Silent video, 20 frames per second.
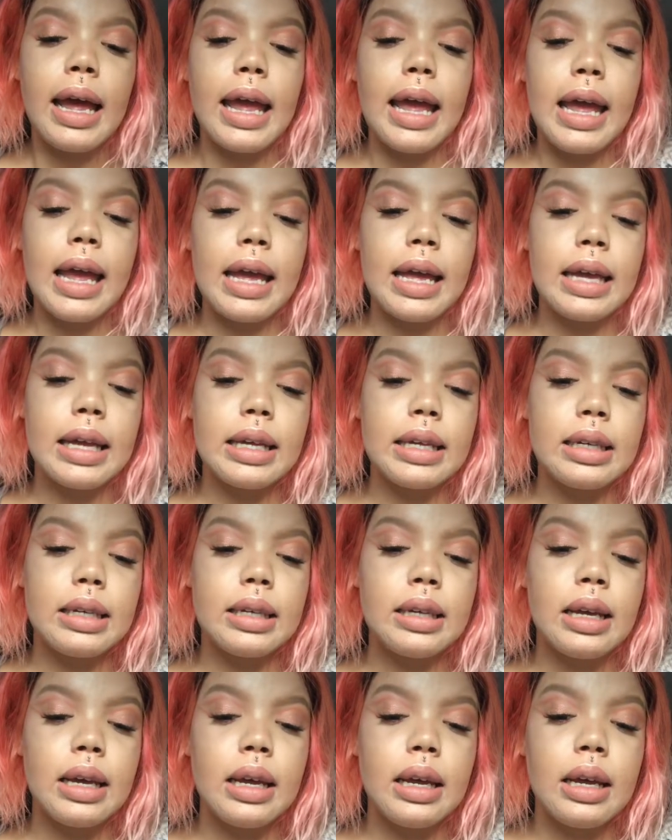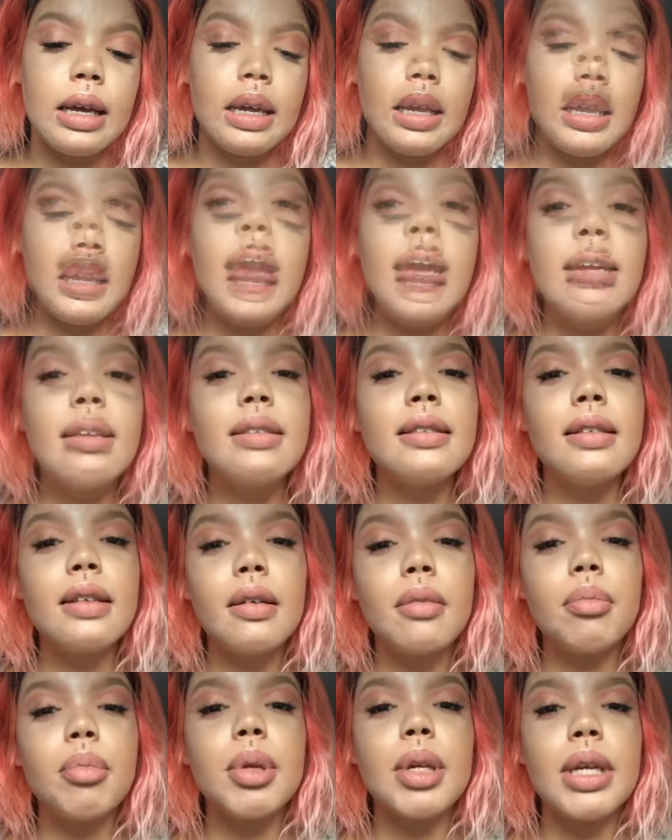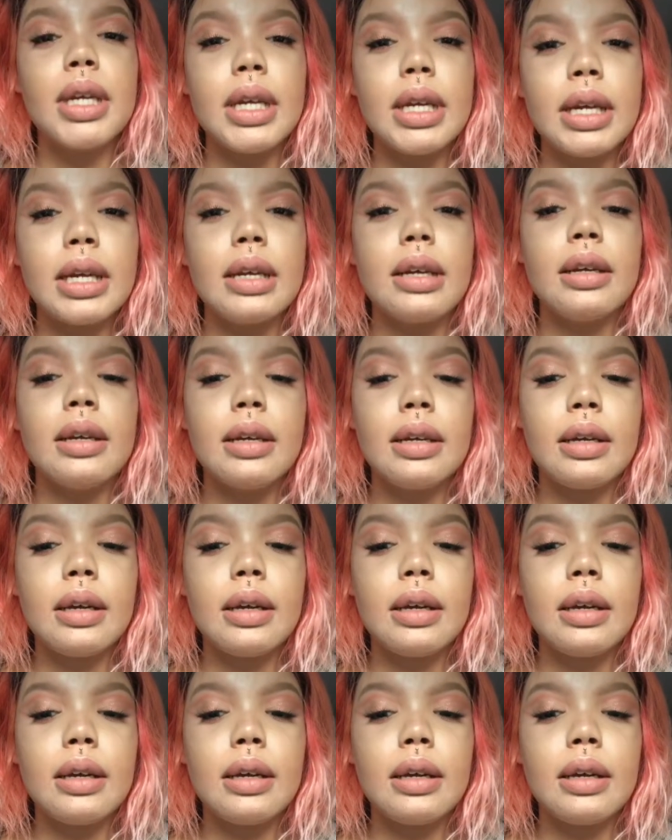And I ended up being